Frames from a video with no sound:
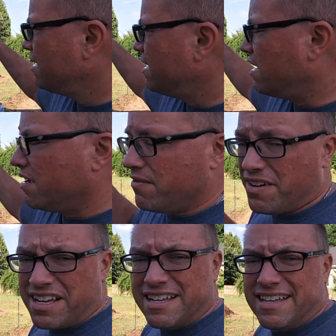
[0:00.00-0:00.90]
If
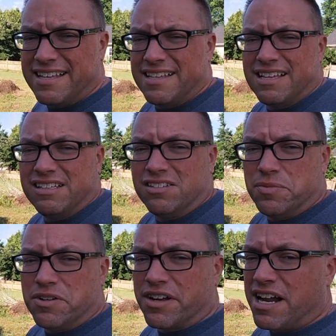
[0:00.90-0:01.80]
I can get a little
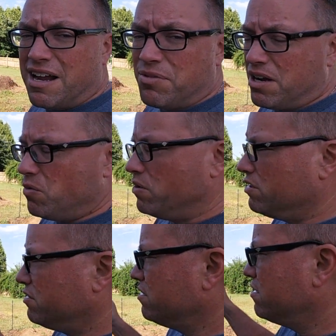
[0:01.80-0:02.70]
bit on camera, I
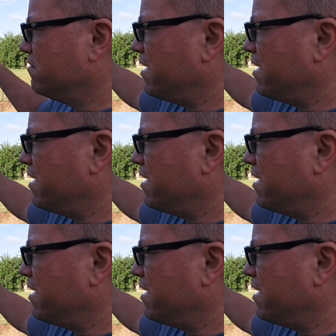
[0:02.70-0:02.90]
will, of